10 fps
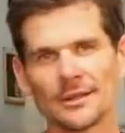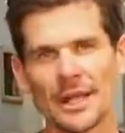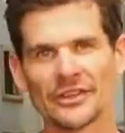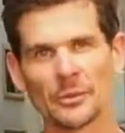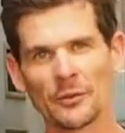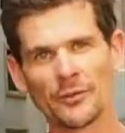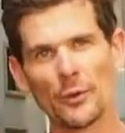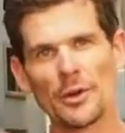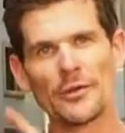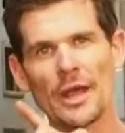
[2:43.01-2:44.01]
Get someone to
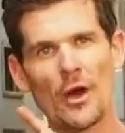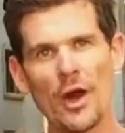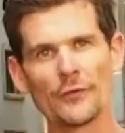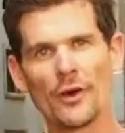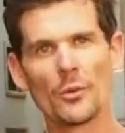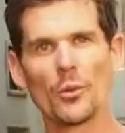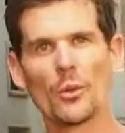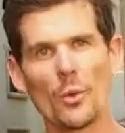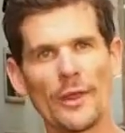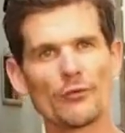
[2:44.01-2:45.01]
film you with their
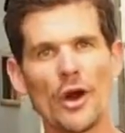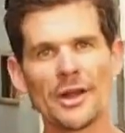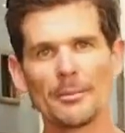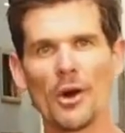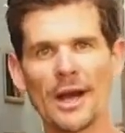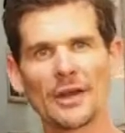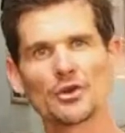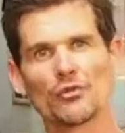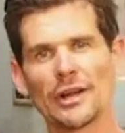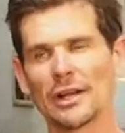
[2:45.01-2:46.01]
iPhone while they're riding a bike as
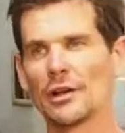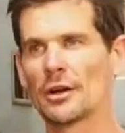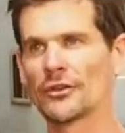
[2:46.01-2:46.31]
you're running along.